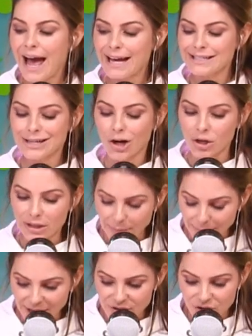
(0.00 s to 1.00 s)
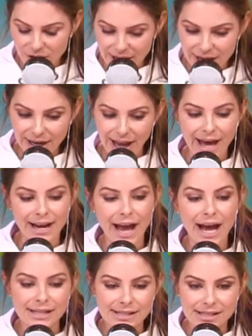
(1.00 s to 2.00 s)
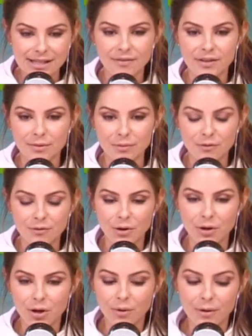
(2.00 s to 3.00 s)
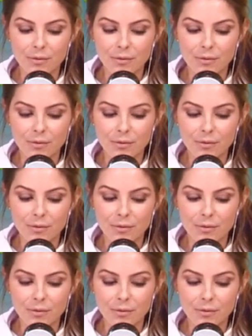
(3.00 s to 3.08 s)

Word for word: at Harley Pasternak, and at Stephen Lemieux Photo.